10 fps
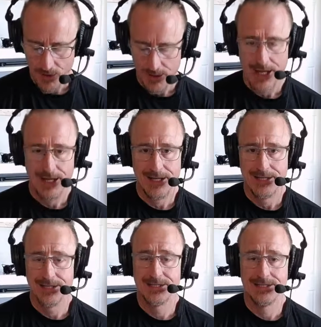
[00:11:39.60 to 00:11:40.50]
And
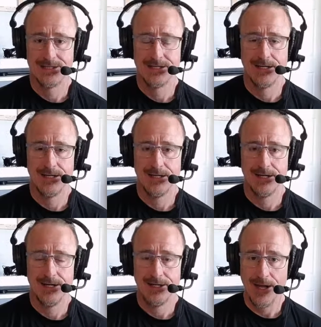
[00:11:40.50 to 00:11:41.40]
this is uh,
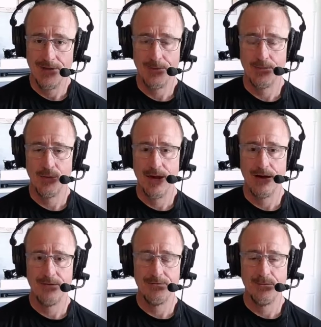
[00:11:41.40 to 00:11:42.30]
another
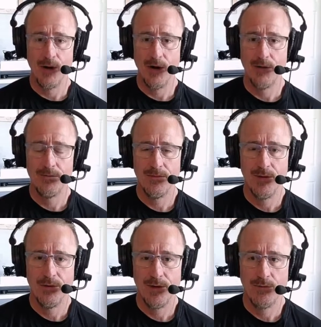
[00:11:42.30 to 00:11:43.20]
prayer of Paul. We
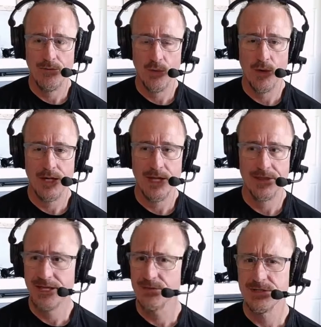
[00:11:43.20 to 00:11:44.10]
went over one, I
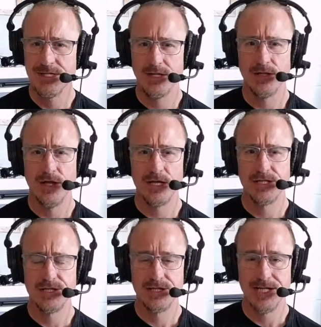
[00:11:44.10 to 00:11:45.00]
think it was in
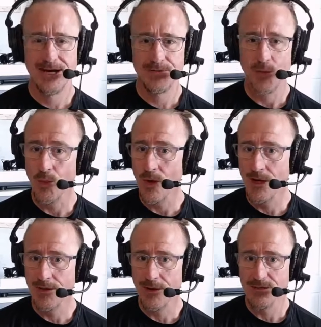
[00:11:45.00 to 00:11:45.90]
Colossians chapter
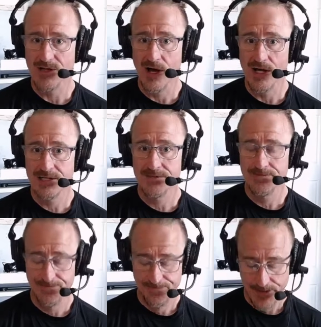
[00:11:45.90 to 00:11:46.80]
1 that was awesome.
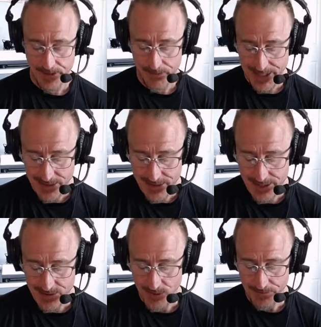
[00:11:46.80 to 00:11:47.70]
But hear
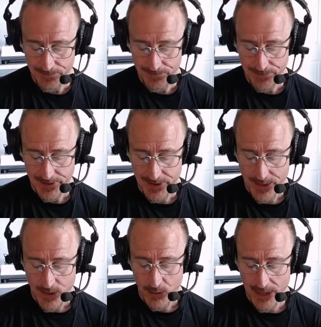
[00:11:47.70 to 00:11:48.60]
this one.
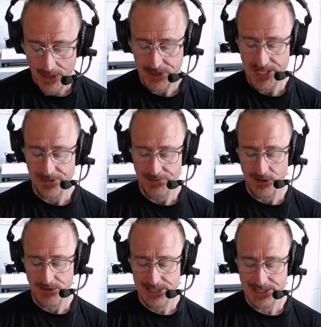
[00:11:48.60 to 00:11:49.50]
When I think of
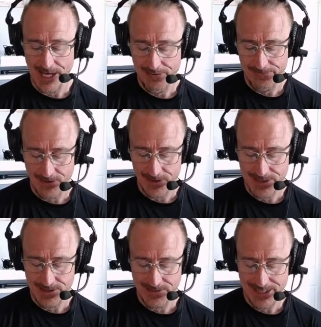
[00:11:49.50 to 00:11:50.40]
all this, I fall
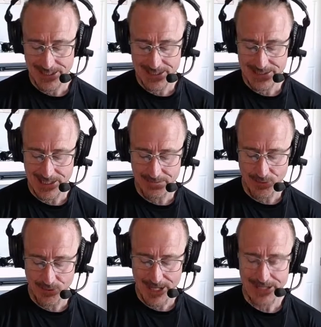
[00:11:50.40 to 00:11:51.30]
to my knees and
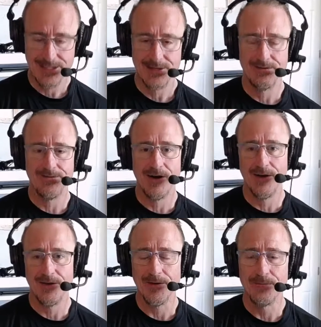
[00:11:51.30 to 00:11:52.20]
pray to the
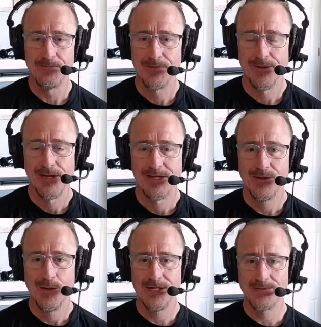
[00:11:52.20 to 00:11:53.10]
Father so,
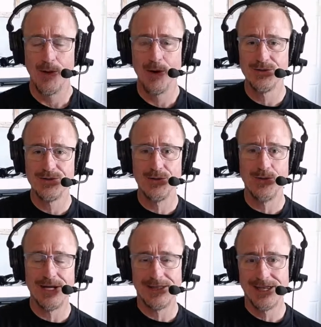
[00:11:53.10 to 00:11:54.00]
what does Paul do
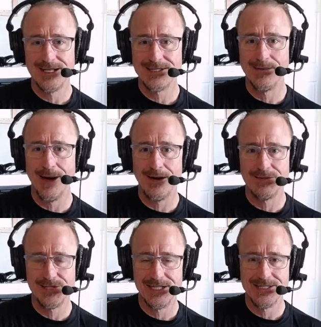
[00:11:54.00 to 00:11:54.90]
when he thinks about
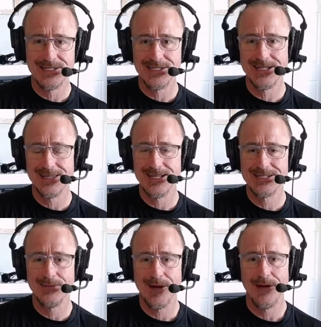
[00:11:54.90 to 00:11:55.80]
Jesus and he thinks
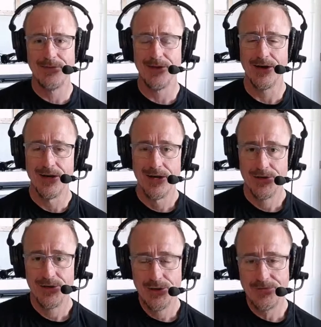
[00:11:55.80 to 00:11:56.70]
about the
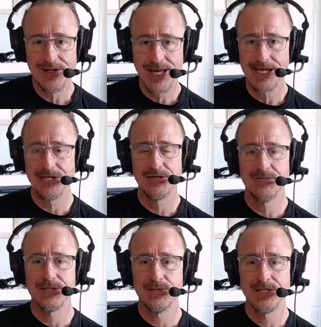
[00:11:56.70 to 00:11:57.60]
unification
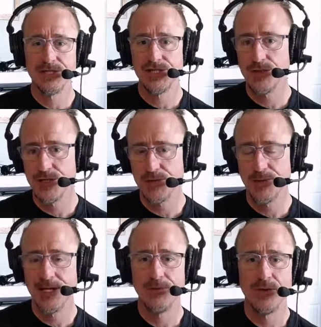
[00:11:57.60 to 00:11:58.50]
between Jewish
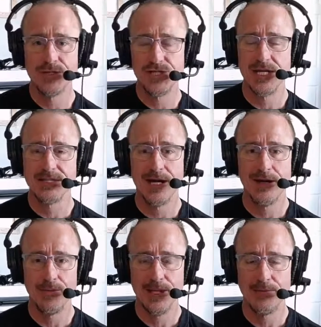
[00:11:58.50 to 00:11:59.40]
people and
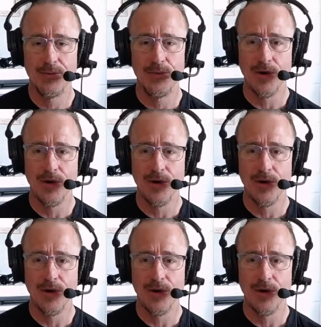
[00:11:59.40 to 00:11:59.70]
Gentile people and